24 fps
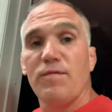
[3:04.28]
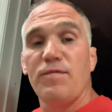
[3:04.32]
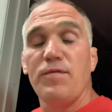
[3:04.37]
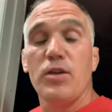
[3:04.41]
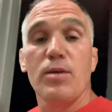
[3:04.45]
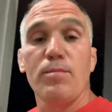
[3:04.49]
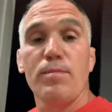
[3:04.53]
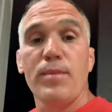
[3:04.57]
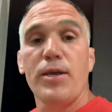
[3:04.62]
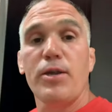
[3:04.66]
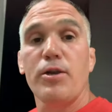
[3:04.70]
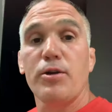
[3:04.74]
if you
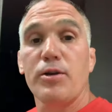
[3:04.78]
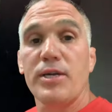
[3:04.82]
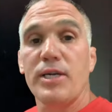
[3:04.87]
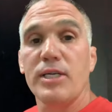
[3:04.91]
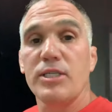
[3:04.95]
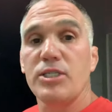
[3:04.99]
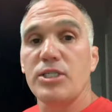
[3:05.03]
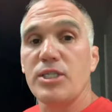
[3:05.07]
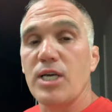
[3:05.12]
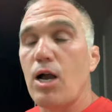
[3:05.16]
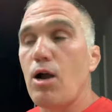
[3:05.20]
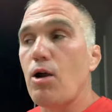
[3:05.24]
can make your
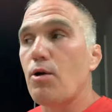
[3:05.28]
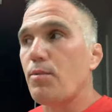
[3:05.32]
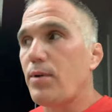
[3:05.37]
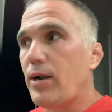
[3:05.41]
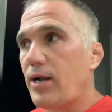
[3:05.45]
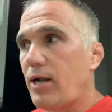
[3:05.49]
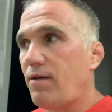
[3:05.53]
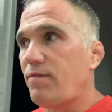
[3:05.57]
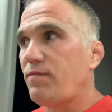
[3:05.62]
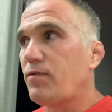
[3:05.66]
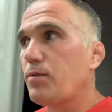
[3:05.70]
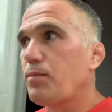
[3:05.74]
kids shower
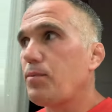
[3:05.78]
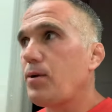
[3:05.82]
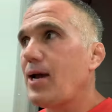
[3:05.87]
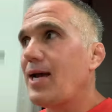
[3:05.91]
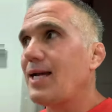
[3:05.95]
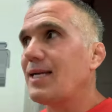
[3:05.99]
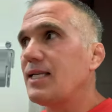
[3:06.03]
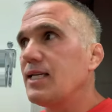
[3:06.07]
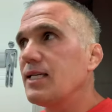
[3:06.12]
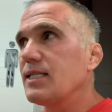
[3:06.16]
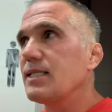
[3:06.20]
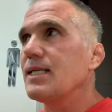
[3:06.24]
right after
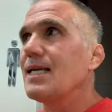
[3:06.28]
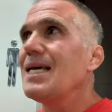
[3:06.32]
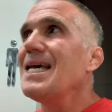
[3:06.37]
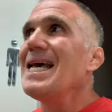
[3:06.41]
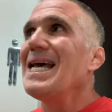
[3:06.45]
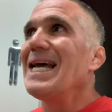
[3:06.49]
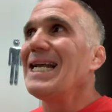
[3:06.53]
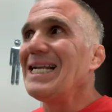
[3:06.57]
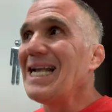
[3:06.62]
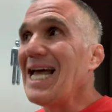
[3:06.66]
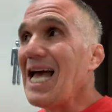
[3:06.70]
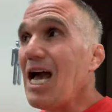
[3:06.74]
practice.
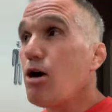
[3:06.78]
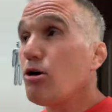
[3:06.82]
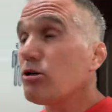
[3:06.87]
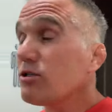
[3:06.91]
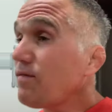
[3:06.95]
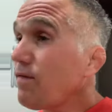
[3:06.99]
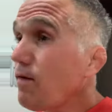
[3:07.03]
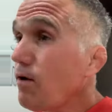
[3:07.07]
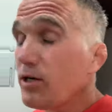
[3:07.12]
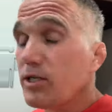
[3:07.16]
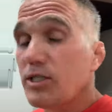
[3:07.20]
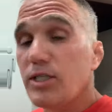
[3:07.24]
Now, as
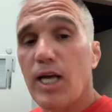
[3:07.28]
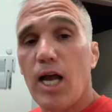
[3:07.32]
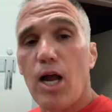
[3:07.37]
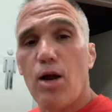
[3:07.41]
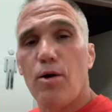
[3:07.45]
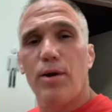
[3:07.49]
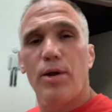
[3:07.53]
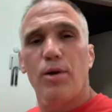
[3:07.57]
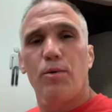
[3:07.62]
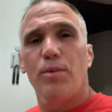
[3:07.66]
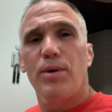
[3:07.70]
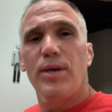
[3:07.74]
far as
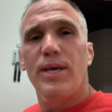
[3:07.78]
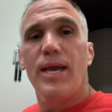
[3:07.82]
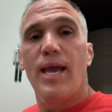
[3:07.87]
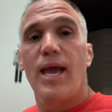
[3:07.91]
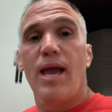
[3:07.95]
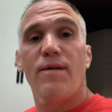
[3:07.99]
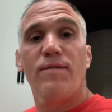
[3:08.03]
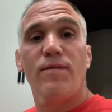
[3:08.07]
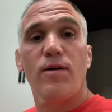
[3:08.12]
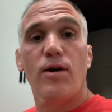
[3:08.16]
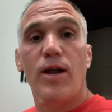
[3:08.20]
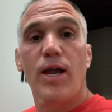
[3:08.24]
showering, we
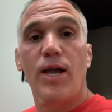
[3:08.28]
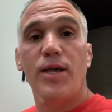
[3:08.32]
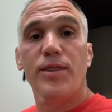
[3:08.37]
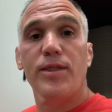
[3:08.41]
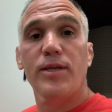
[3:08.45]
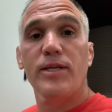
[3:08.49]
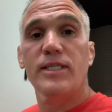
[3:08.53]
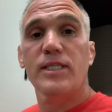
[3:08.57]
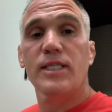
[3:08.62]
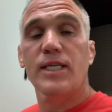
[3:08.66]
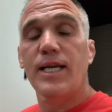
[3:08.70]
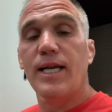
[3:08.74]
have our
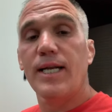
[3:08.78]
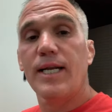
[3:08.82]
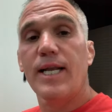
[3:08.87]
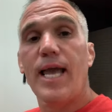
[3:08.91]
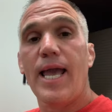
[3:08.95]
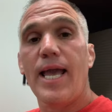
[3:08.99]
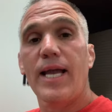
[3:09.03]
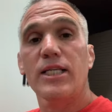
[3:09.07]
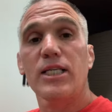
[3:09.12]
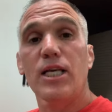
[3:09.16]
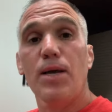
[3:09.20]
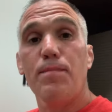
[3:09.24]
athletes get an
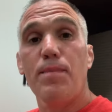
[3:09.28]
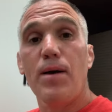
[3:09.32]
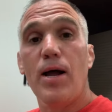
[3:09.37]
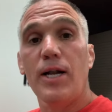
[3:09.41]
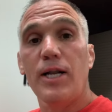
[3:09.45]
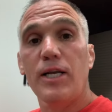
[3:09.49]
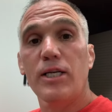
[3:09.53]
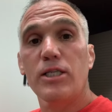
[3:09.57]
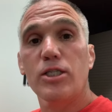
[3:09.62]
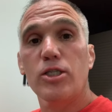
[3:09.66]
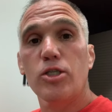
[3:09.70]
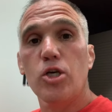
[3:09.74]

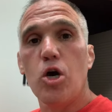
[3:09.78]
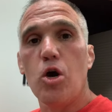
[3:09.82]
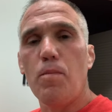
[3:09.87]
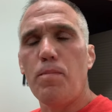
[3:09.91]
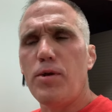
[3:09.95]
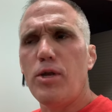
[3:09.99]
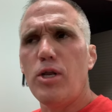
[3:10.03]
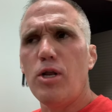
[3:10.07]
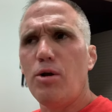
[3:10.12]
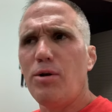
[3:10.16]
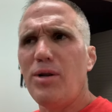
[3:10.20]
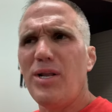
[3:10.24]
antibiotic soap.
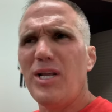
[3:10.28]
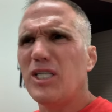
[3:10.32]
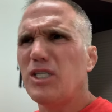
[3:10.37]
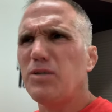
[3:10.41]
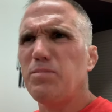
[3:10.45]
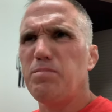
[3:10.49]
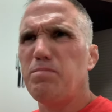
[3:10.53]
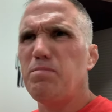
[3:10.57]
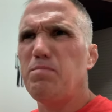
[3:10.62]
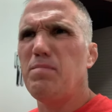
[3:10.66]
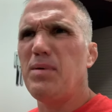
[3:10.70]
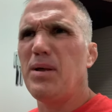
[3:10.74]
You don't need to
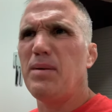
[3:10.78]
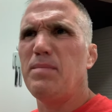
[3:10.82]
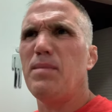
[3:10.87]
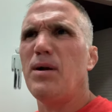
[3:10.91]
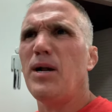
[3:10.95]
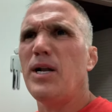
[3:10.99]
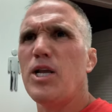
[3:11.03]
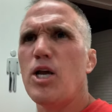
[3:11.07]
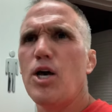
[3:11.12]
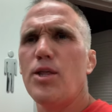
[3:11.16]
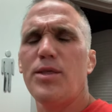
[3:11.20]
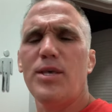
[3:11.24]
spend
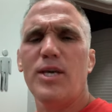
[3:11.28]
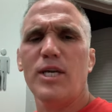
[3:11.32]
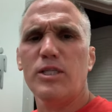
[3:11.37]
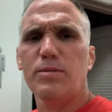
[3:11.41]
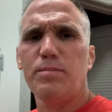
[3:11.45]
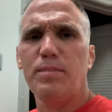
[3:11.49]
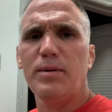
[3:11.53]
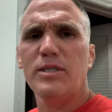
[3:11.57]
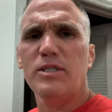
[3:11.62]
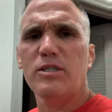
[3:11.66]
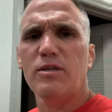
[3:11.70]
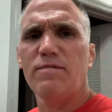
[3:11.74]
money on the
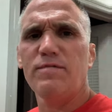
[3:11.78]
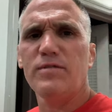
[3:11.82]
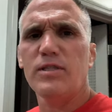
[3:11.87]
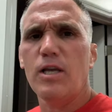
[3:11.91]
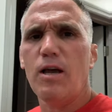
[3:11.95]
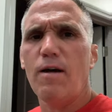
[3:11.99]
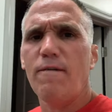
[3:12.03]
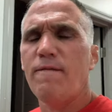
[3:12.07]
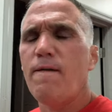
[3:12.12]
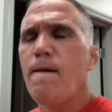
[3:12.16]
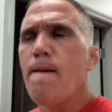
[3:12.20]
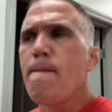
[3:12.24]
expensive
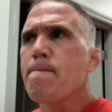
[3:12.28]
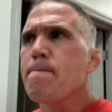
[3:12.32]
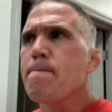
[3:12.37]
stuff.